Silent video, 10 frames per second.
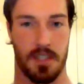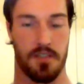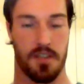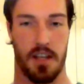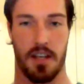
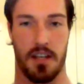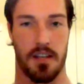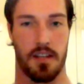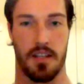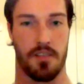even
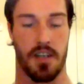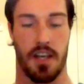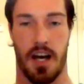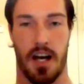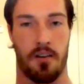then and even
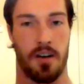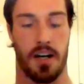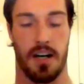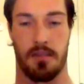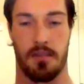now.
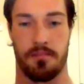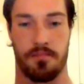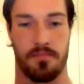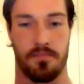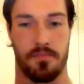Um,
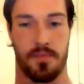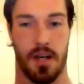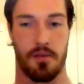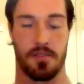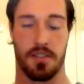
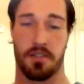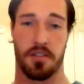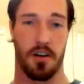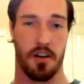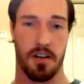I was a
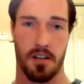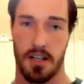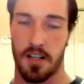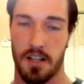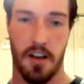two-star.
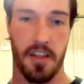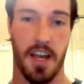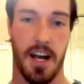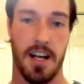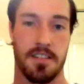Uh, a lot of
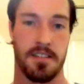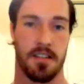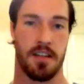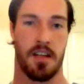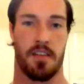the guys
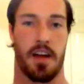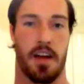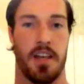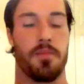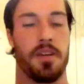that
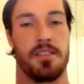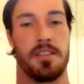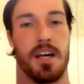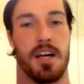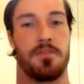ended up being
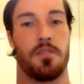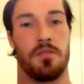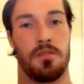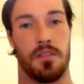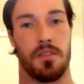
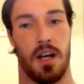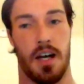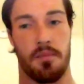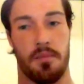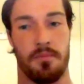successful
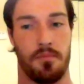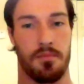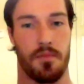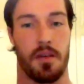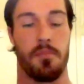um,
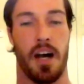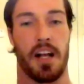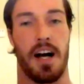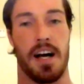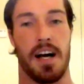in
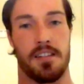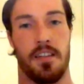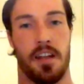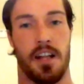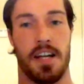my class and
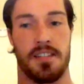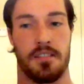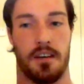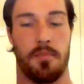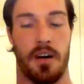in the class
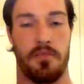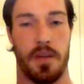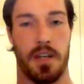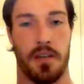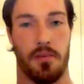above
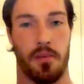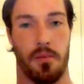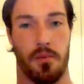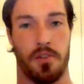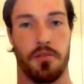me
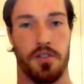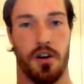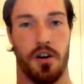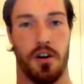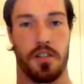were, were
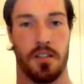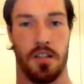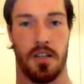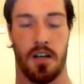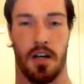two-stars.
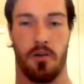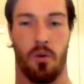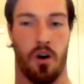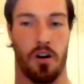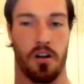I know
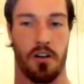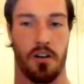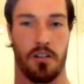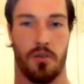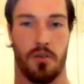Walker,
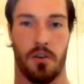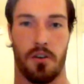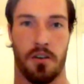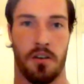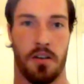
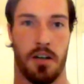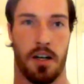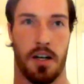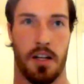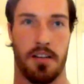Jordan, uh,